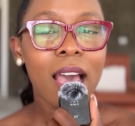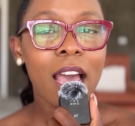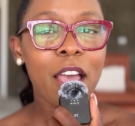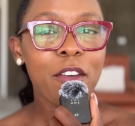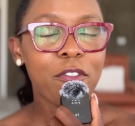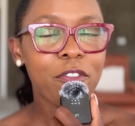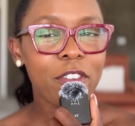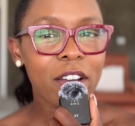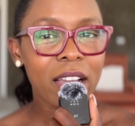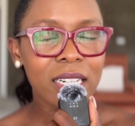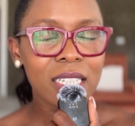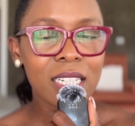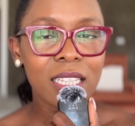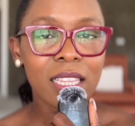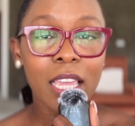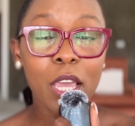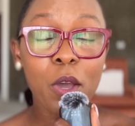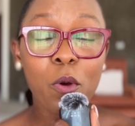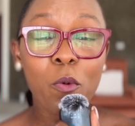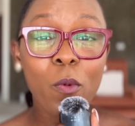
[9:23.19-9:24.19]
I find
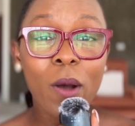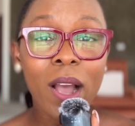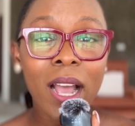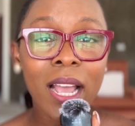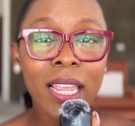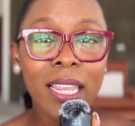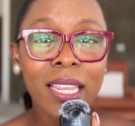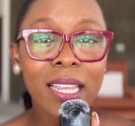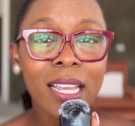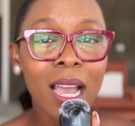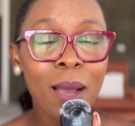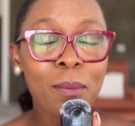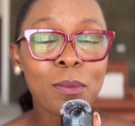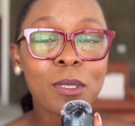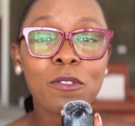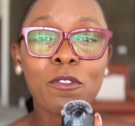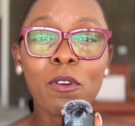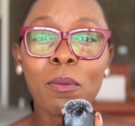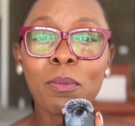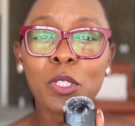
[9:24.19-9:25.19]
their why
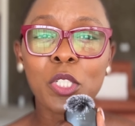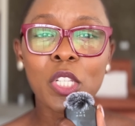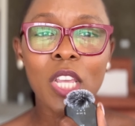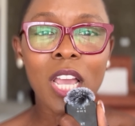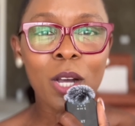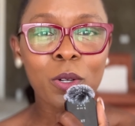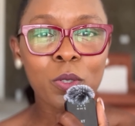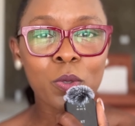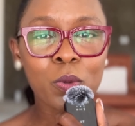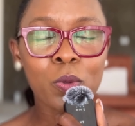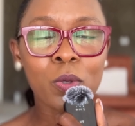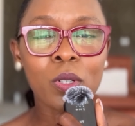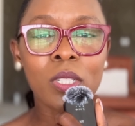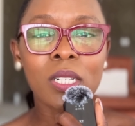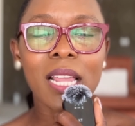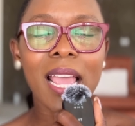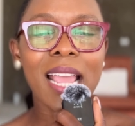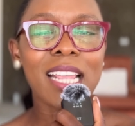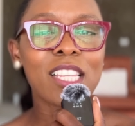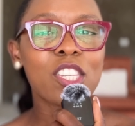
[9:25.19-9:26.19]
comes from
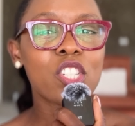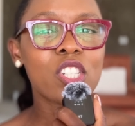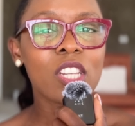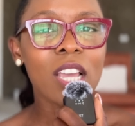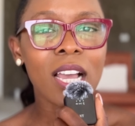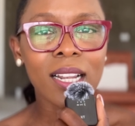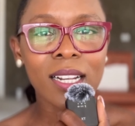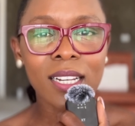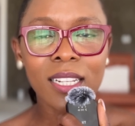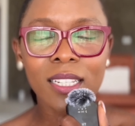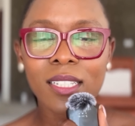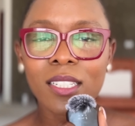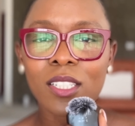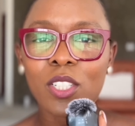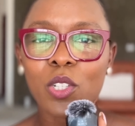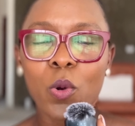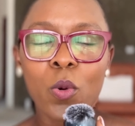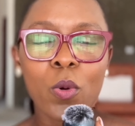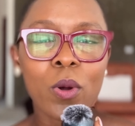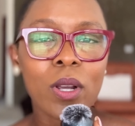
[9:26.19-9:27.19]
childhood, a
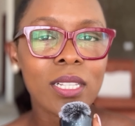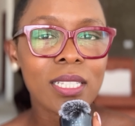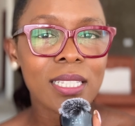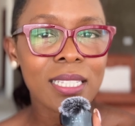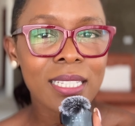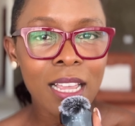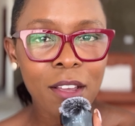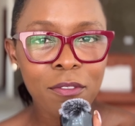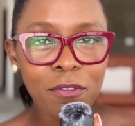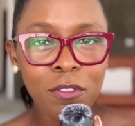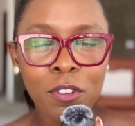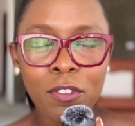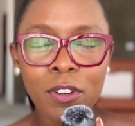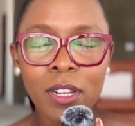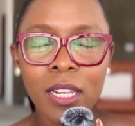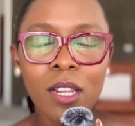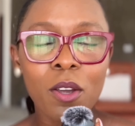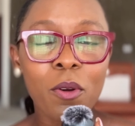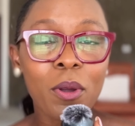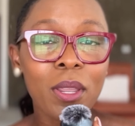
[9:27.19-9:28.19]
challenge or a
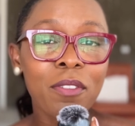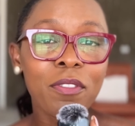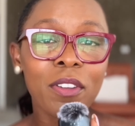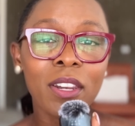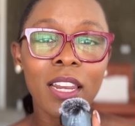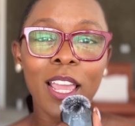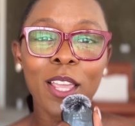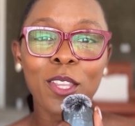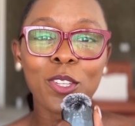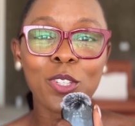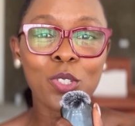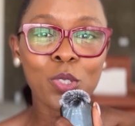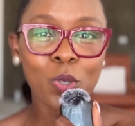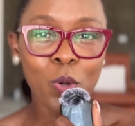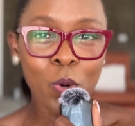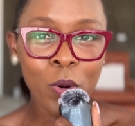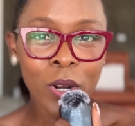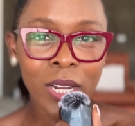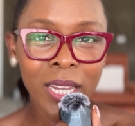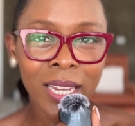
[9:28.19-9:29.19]
suffering or even a
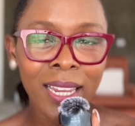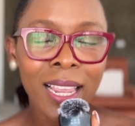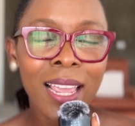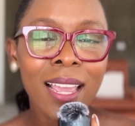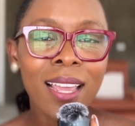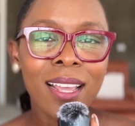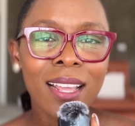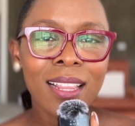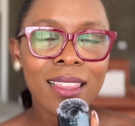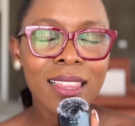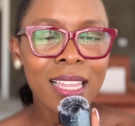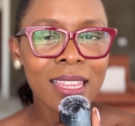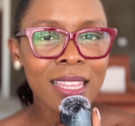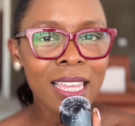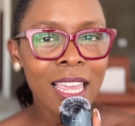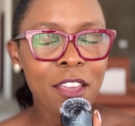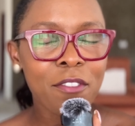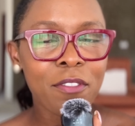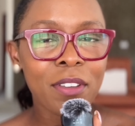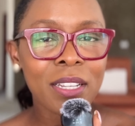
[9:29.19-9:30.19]
joy that
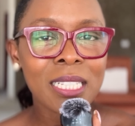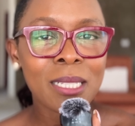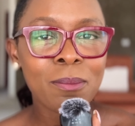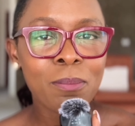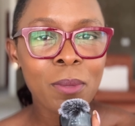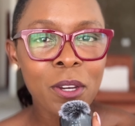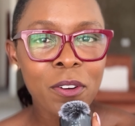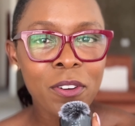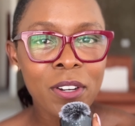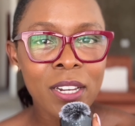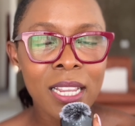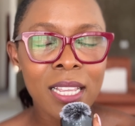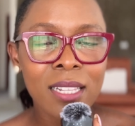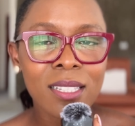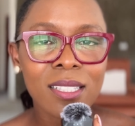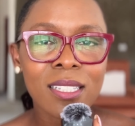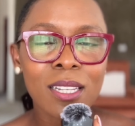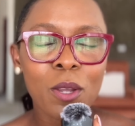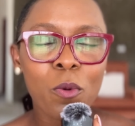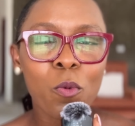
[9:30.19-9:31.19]
they have
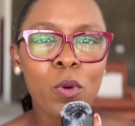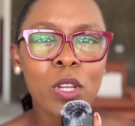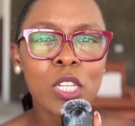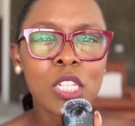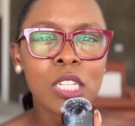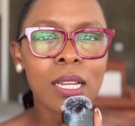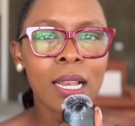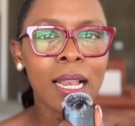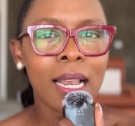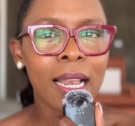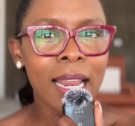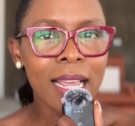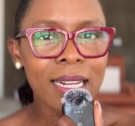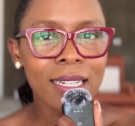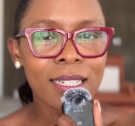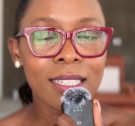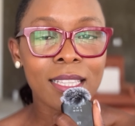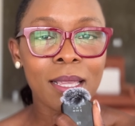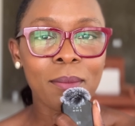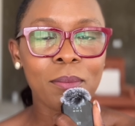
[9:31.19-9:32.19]
experienced, which
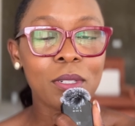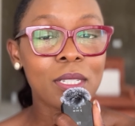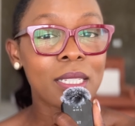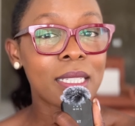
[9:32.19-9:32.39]
led them to